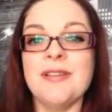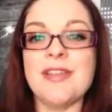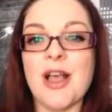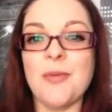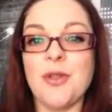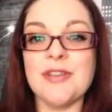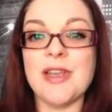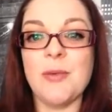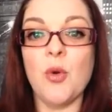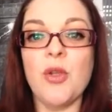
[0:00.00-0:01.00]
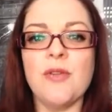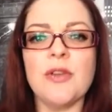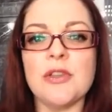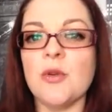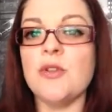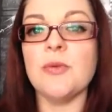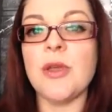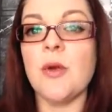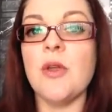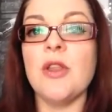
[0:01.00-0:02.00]
tell me all the time, oh, you've lost loads of
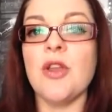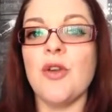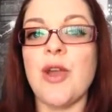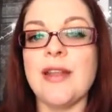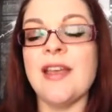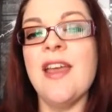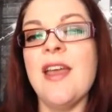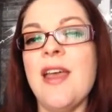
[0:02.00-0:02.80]
weight, oh, you're looking great.